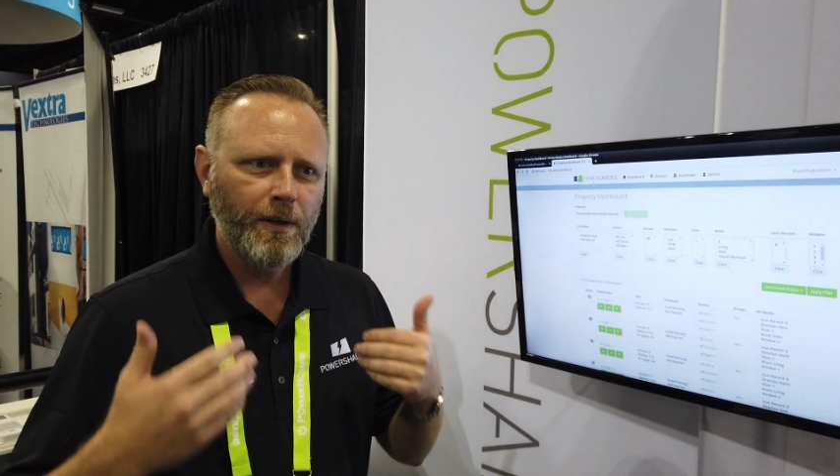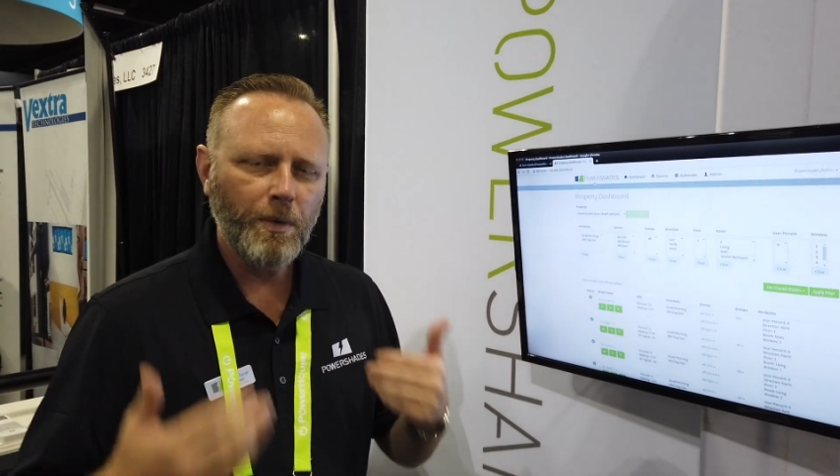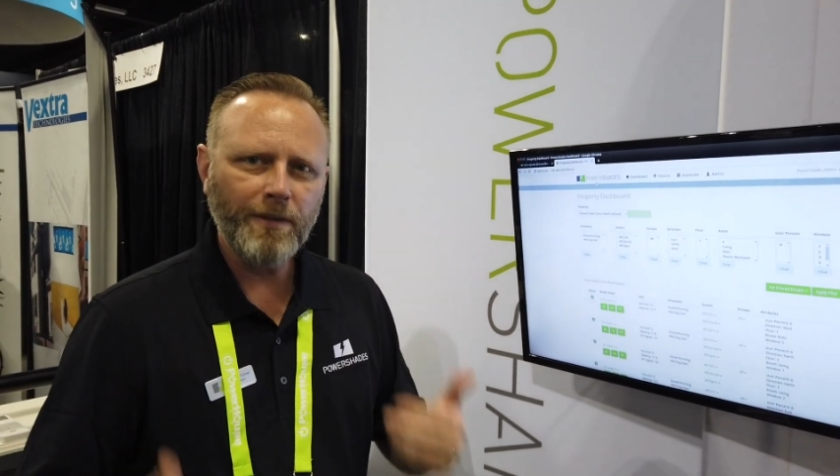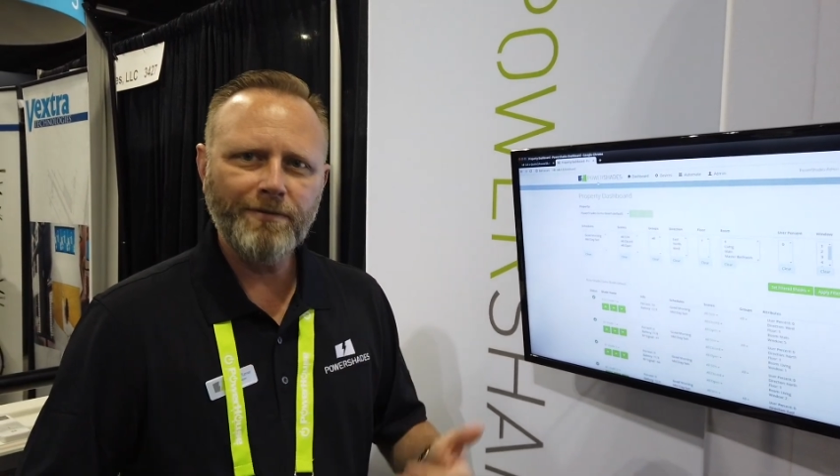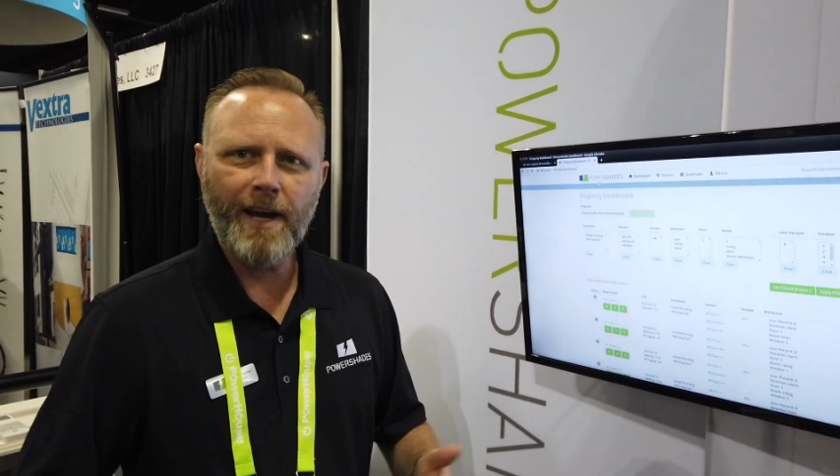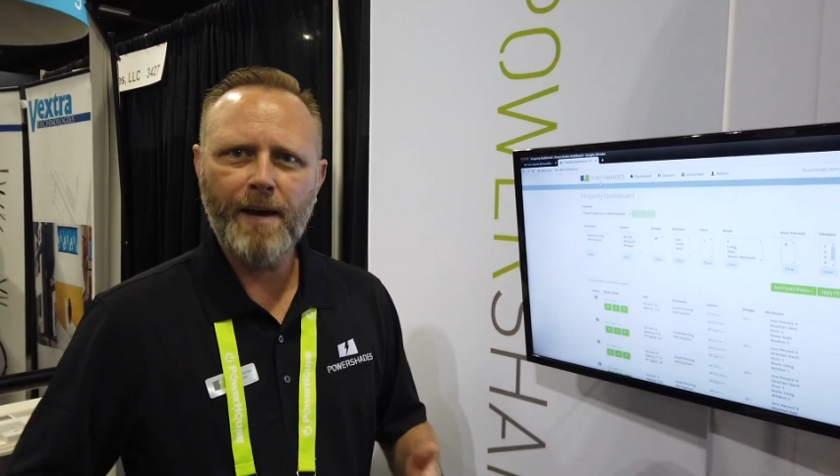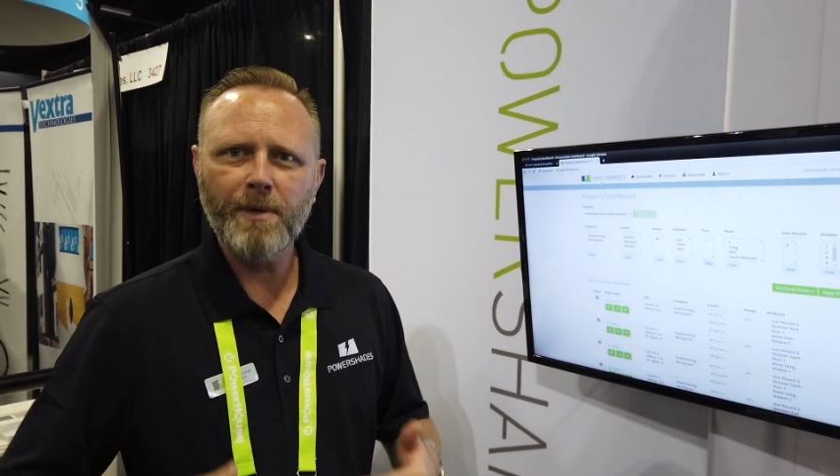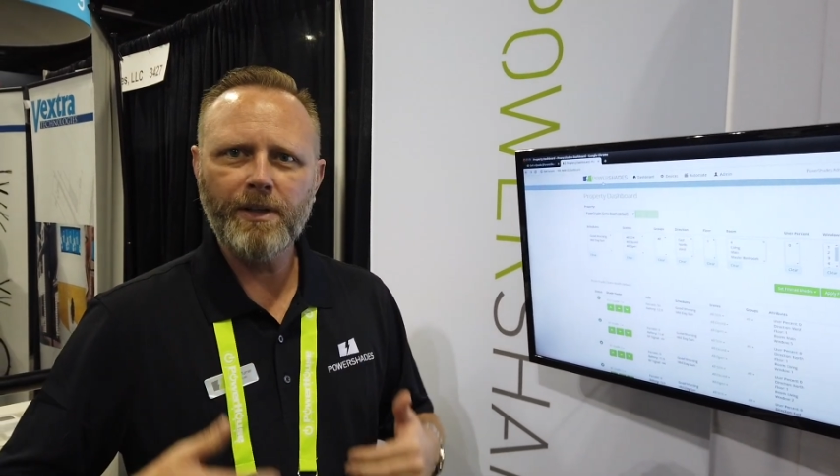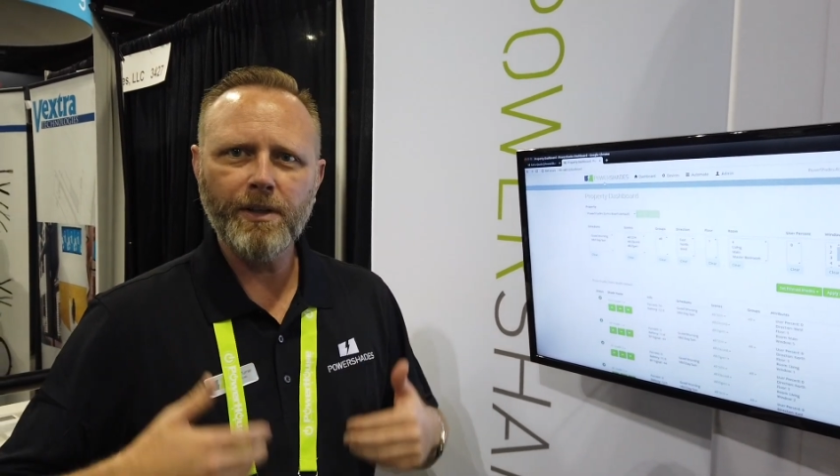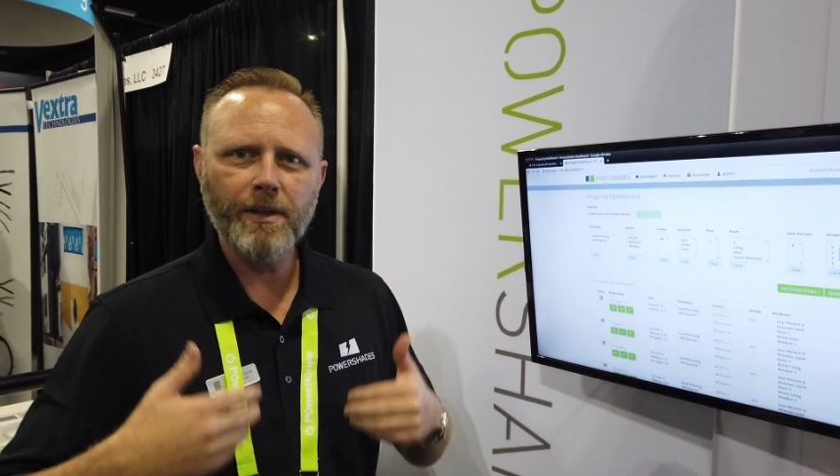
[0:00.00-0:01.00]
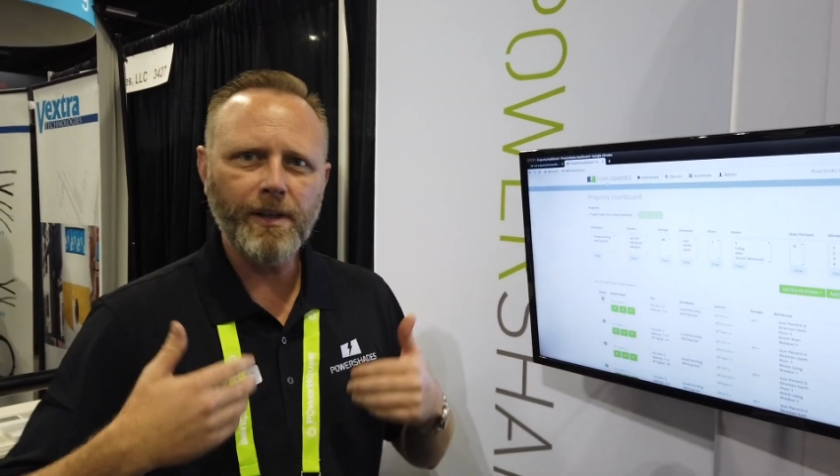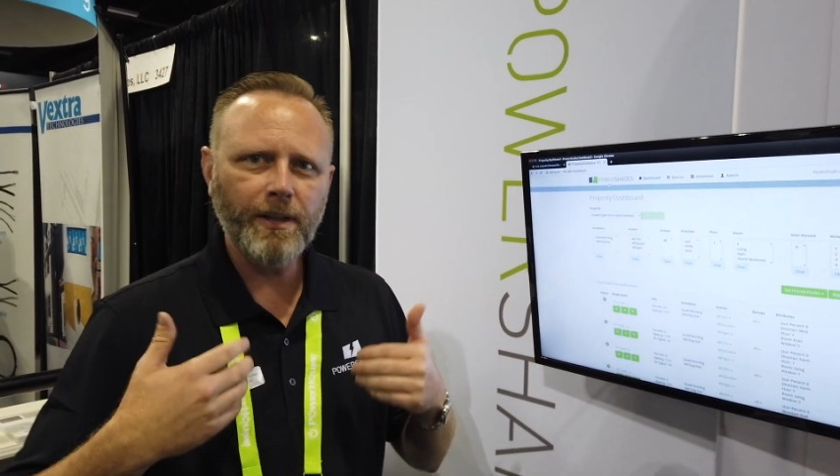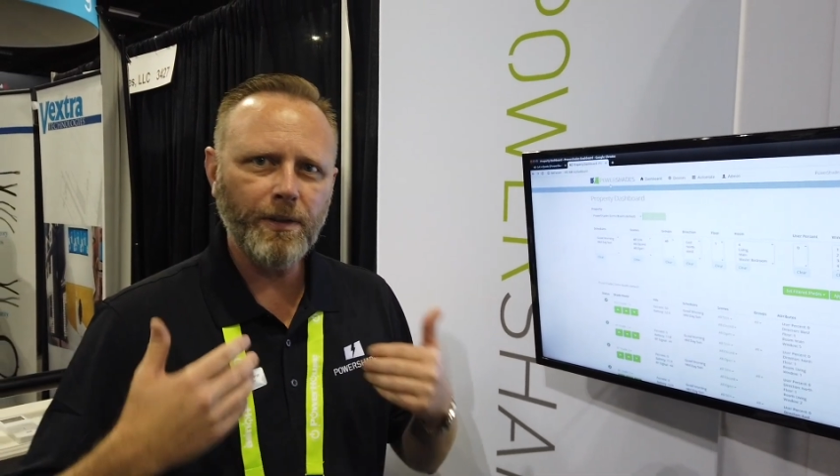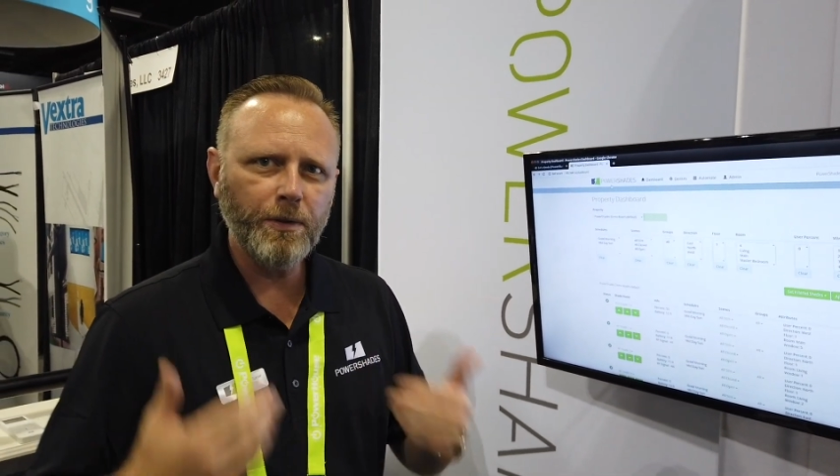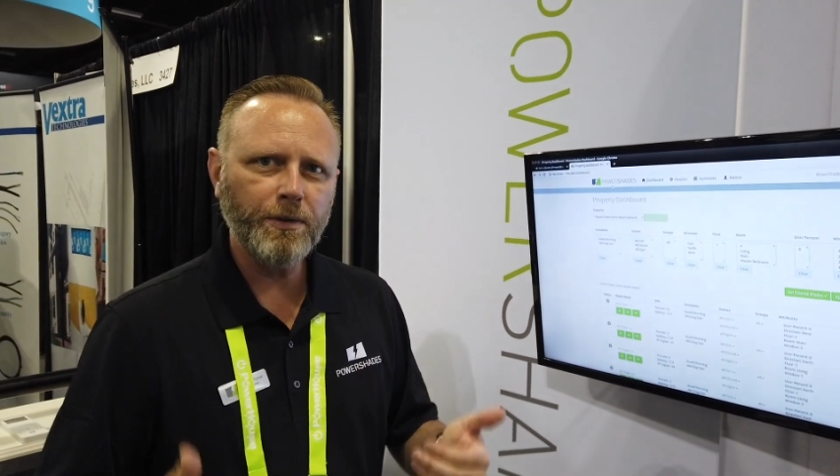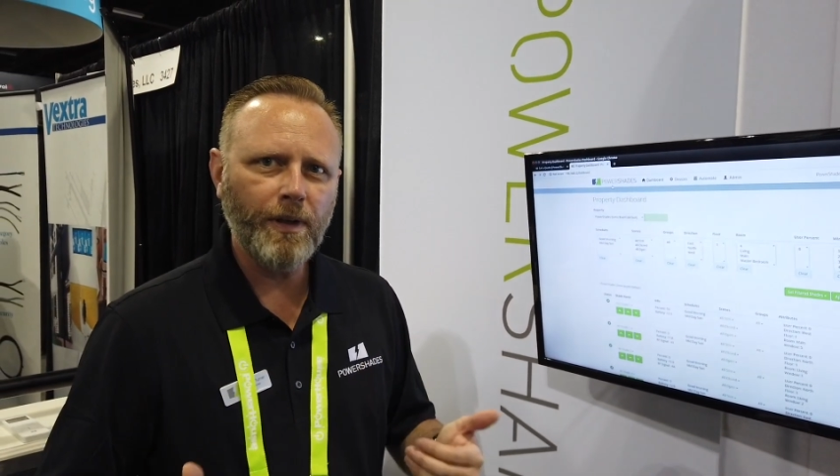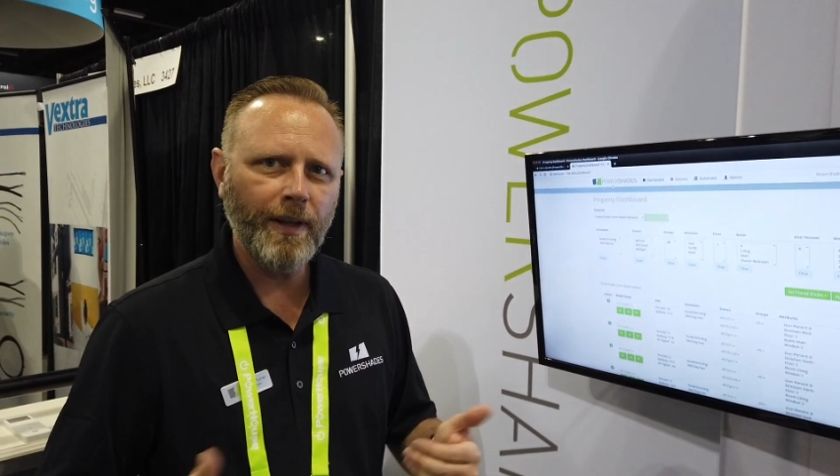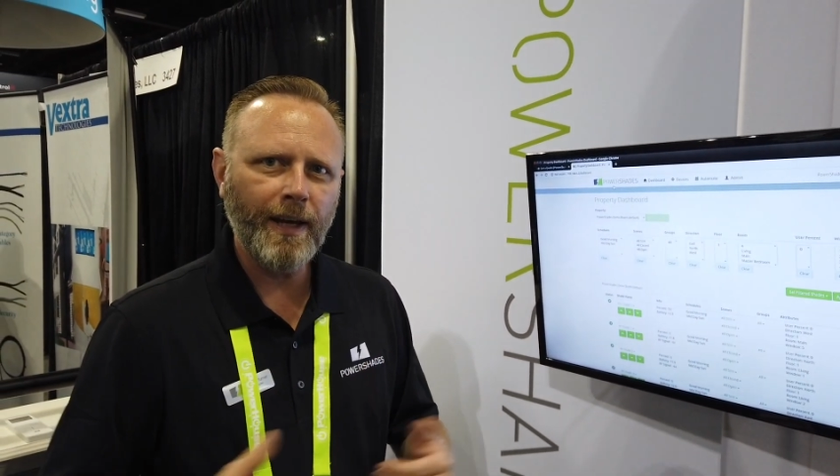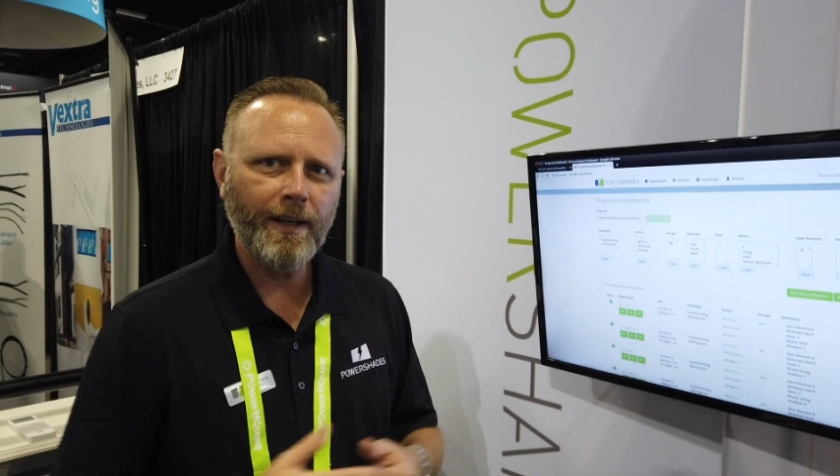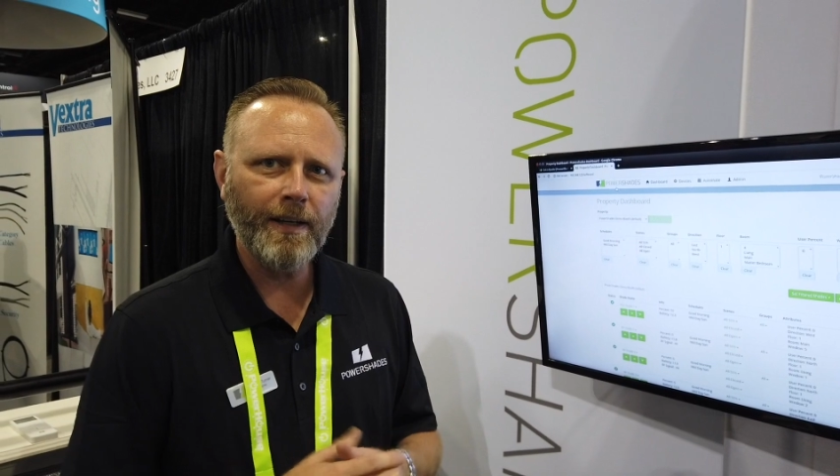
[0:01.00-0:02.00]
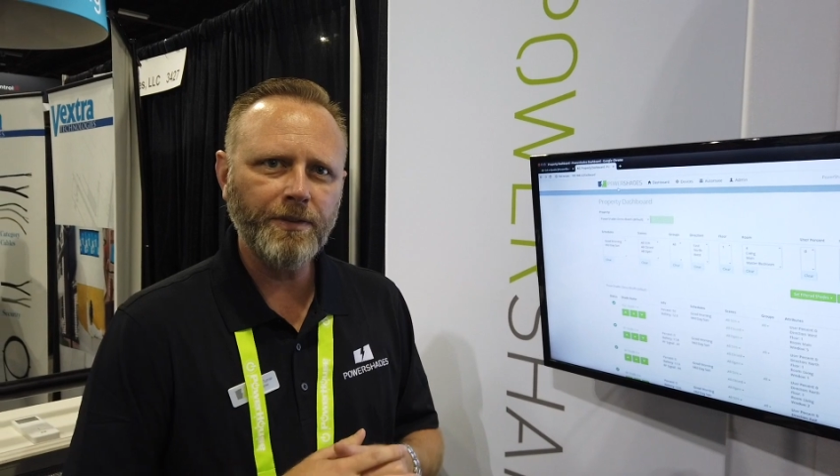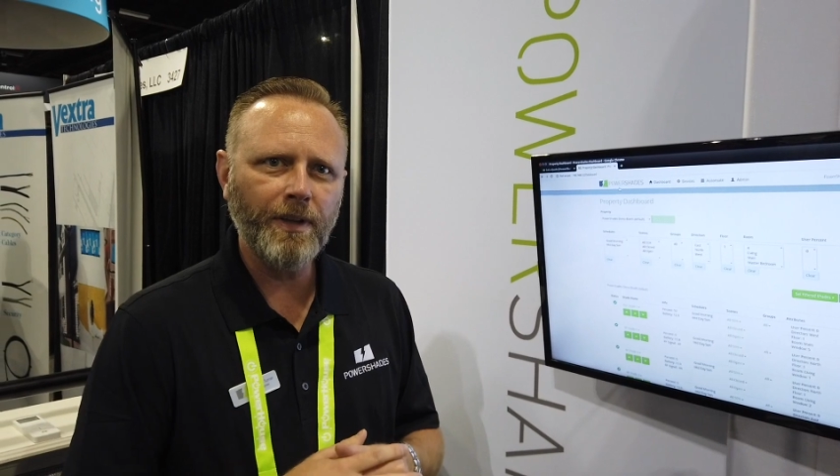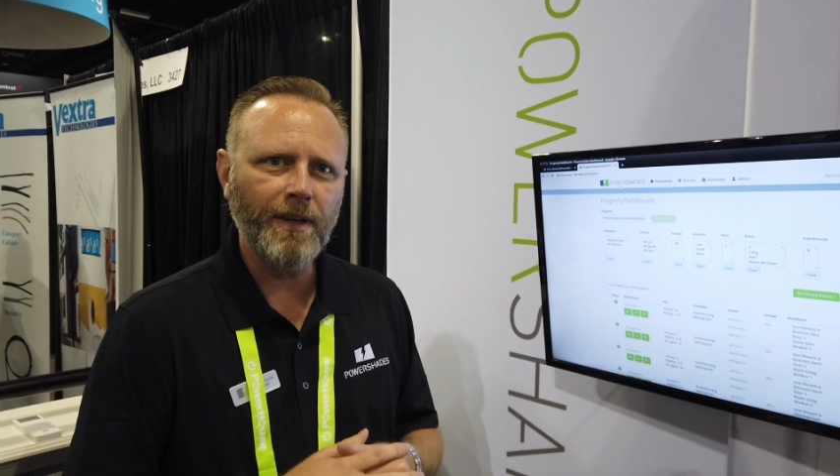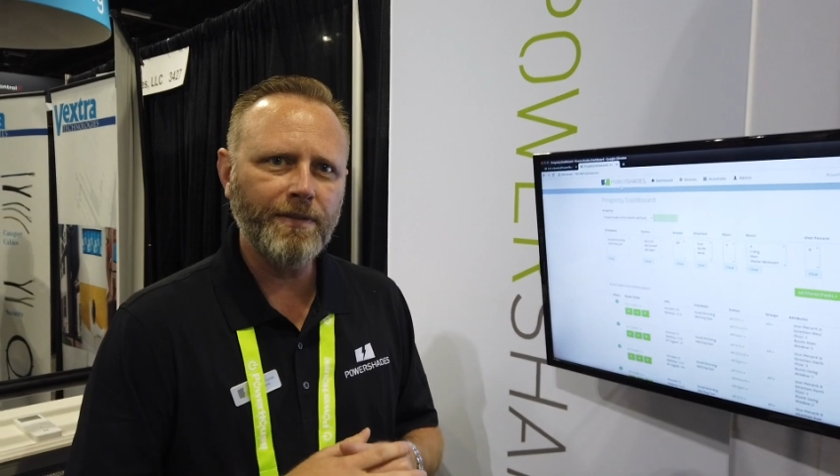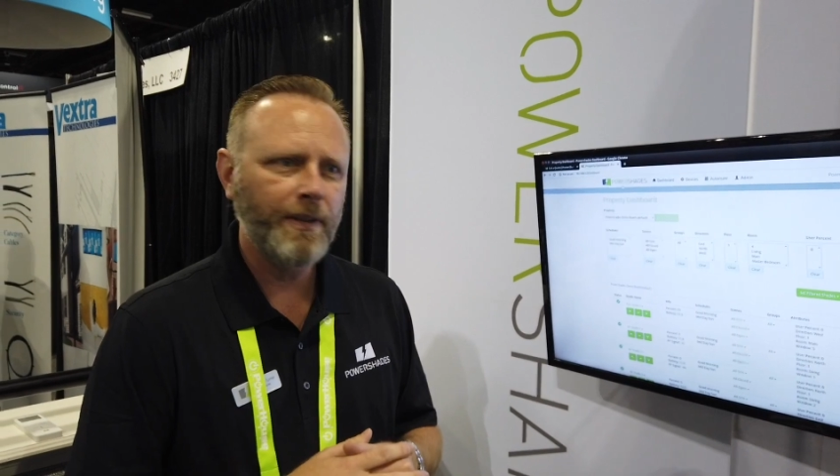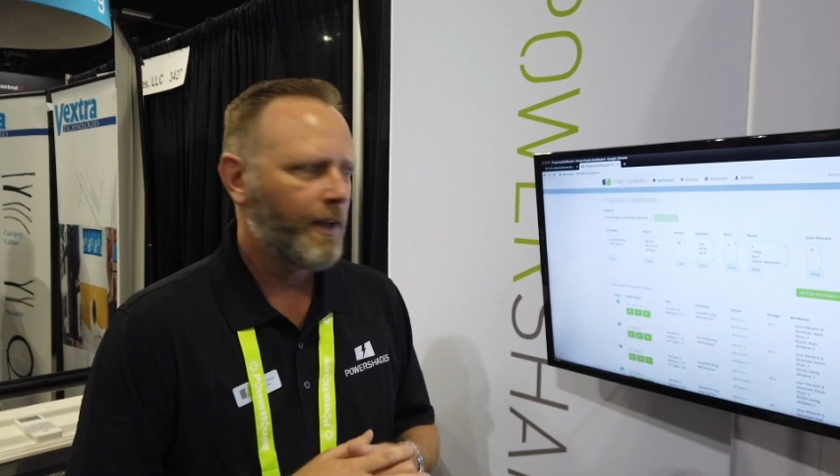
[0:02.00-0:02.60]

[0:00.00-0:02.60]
what fabric you're going to use, all that kind of stuff.